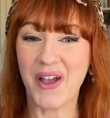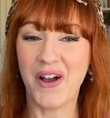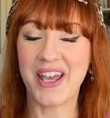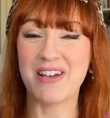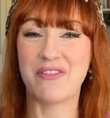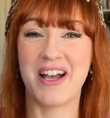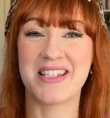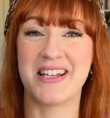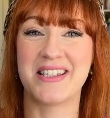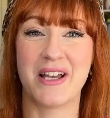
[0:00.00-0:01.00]
Okay, fire
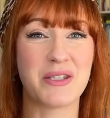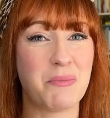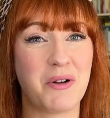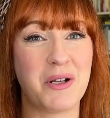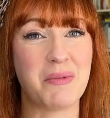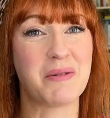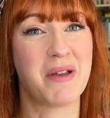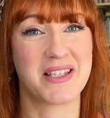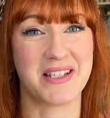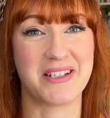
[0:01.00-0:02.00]
signs, that was a pretty big
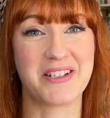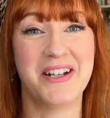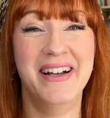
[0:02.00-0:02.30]
message,